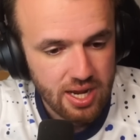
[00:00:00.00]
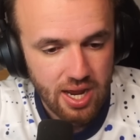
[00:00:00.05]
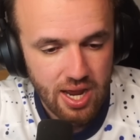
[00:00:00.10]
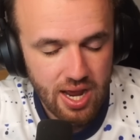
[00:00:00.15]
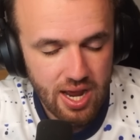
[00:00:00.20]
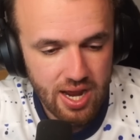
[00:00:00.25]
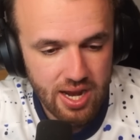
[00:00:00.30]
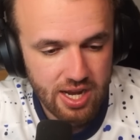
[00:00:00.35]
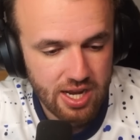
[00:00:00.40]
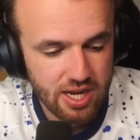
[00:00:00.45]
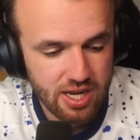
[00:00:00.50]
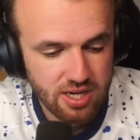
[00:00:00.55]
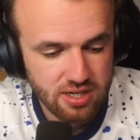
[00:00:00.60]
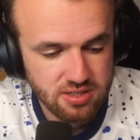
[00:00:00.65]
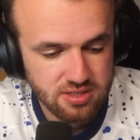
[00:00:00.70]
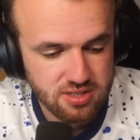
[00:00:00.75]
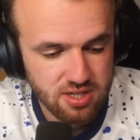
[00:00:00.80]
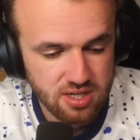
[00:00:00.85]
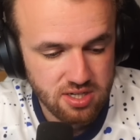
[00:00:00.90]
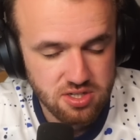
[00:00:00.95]

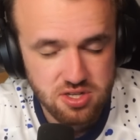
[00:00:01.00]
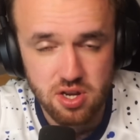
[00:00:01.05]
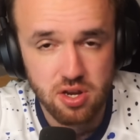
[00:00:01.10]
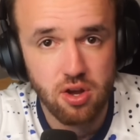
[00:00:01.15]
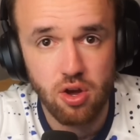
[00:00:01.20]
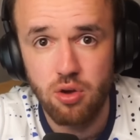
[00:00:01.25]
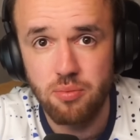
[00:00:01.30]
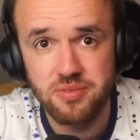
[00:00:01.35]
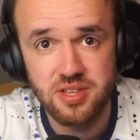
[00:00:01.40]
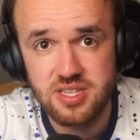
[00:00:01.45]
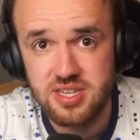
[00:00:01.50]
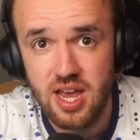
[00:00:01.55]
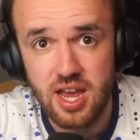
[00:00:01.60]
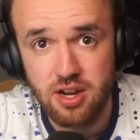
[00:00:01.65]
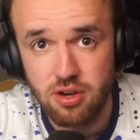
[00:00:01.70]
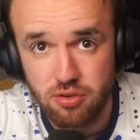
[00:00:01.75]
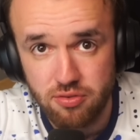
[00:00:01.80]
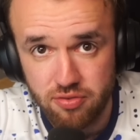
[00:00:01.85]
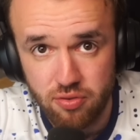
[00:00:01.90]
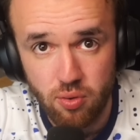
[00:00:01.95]
And took home the
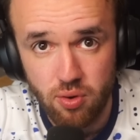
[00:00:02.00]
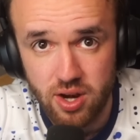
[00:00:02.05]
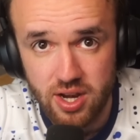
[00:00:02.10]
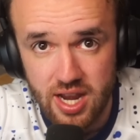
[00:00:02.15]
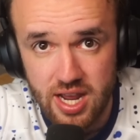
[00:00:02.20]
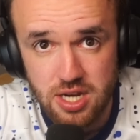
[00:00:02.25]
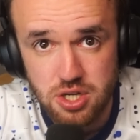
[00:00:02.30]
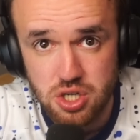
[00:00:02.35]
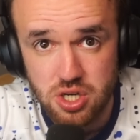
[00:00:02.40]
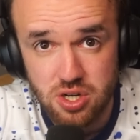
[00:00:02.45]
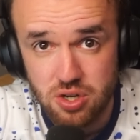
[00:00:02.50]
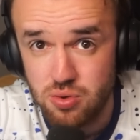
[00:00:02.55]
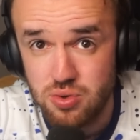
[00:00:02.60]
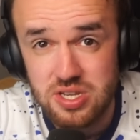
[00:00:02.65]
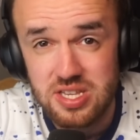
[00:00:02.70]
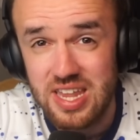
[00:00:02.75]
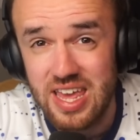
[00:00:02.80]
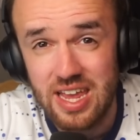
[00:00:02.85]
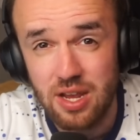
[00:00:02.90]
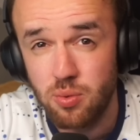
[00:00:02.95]
title for a nation
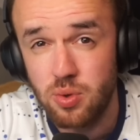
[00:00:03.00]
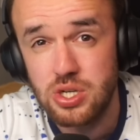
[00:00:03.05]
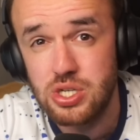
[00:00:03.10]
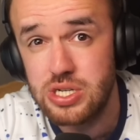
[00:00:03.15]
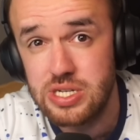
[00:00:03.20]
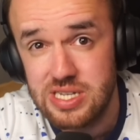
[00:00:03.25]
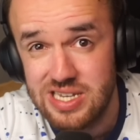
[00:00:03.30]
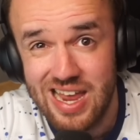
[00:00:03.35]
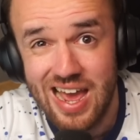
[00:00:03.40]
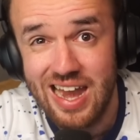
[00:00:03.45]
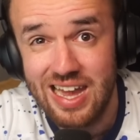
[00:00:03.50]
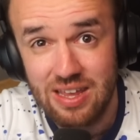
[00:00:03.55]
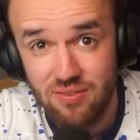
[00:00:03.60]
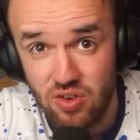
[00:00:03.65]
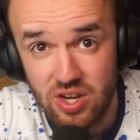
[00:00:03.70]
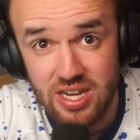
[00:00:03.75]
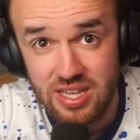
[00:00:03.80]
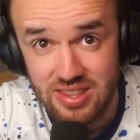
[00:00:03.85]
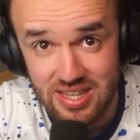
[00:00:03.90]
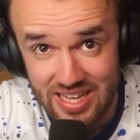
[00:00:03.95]
whose language is not
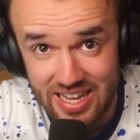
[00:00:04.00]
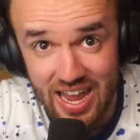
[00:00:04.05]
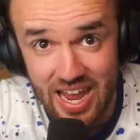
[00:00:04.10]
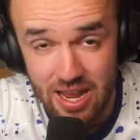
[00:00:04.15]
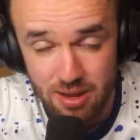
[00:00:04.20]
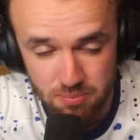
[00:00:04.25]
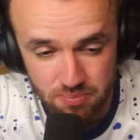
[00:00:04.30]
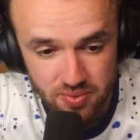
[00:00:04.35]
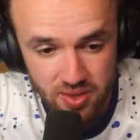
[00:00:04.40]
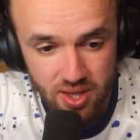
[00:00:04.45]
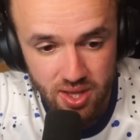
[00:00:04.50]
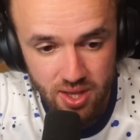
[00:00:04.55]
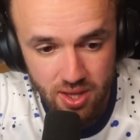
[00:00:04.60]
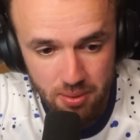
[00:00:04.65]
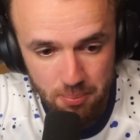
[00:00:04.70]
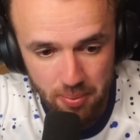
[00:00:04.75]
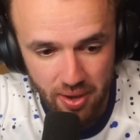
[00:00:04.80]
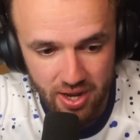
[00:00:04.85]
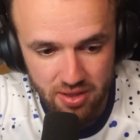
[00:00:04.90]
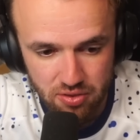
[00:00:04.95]
even in the game,
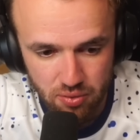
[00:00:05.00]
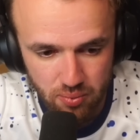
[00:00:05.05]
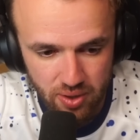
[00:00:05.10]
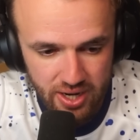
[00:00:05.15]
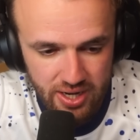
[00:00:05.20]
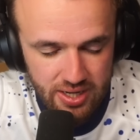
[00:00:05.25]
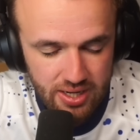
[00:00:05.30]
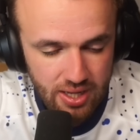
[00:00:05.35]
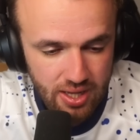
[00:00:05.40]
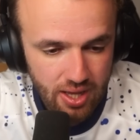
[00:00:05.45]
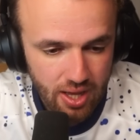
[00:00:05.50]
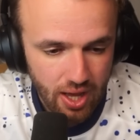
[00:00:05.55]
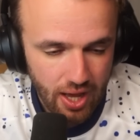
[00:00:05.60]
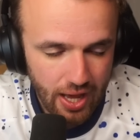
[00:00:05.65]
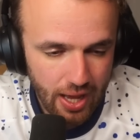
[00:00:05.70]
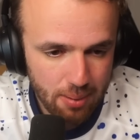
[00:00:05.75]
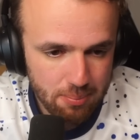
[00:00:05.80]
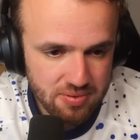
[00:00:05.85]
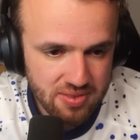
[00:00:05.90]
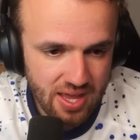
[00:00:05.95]
by the way.
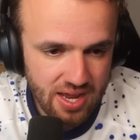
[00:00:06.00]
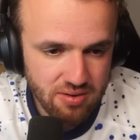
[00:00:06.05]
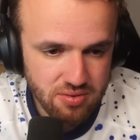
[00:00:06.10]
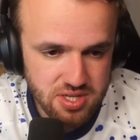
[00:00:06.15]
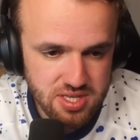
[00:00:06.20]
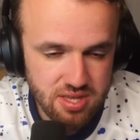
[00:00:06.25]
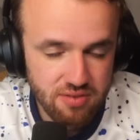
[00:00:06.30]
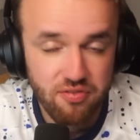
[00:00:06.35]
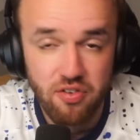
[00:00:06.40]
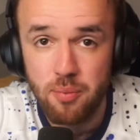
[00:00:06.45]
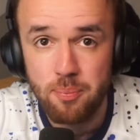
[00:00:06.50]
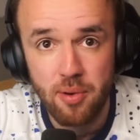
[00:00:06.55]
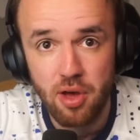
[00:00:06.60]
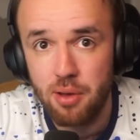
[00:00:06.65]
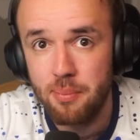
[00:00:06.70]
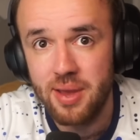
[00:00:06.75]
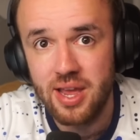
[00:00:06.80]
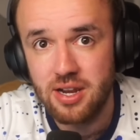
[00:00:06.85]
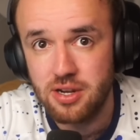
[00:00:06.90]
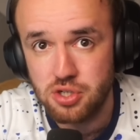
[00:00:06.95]
But that was the
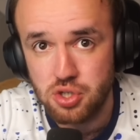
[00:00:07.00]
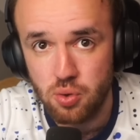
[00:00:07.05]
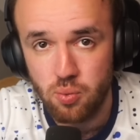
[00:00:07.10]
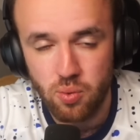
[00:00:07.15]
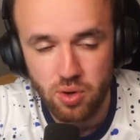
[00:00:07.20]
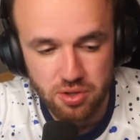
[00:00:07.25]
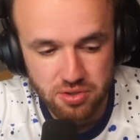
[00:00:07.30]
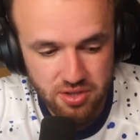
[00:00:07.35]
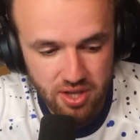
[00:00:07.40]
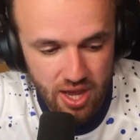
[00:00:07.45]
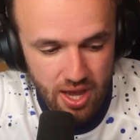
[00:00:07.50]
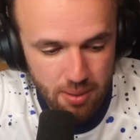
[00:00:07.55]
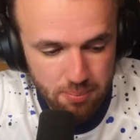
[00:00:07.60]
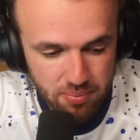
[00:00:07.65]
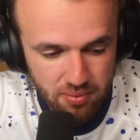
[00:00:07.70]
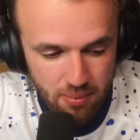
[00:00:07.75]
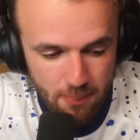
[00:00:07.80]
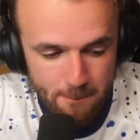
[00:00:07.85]
Football Manager World Cup.